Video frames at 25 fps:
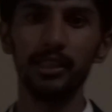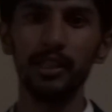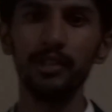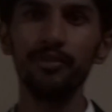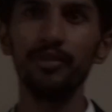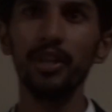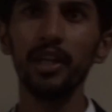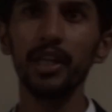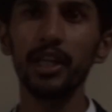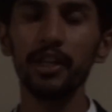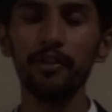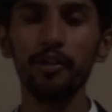If
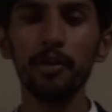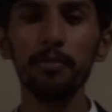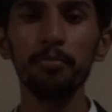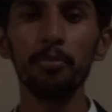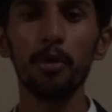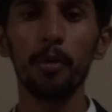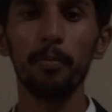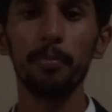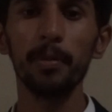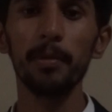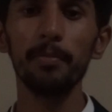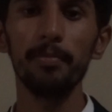they are given
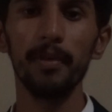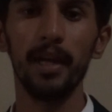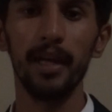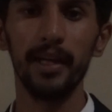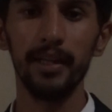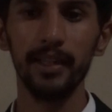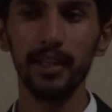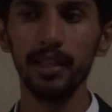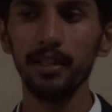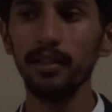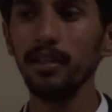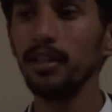proper
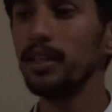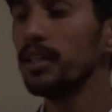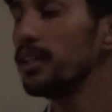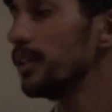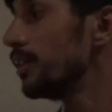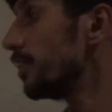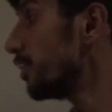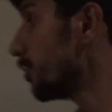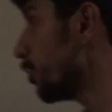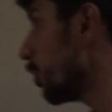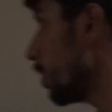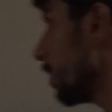planning, so